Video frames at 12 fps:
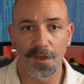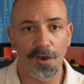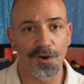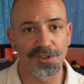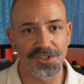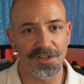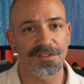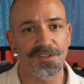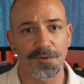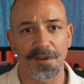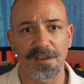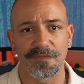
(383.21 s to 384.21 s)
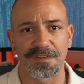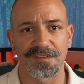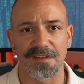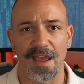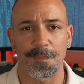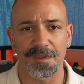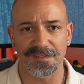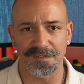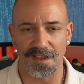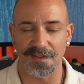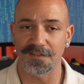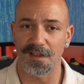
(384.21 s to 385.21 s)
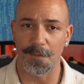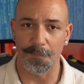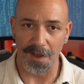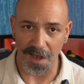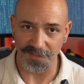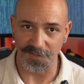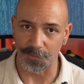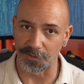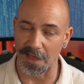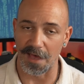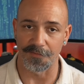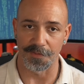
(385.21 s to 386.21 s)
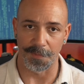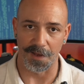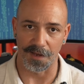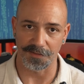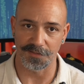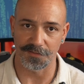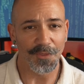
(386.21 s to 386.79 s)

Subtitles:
or just crave the snappiest desktop possible out of the box.